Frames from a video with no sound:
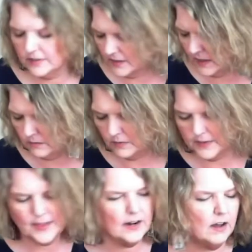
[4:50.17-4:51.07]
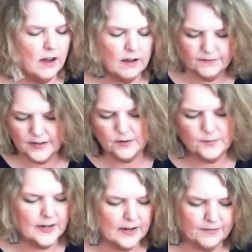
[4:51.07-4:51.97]
and read that off in a
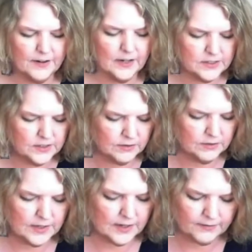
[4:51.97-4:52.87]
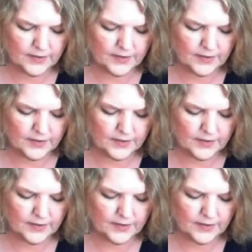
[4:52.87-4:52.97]
minute. I forgot to do it.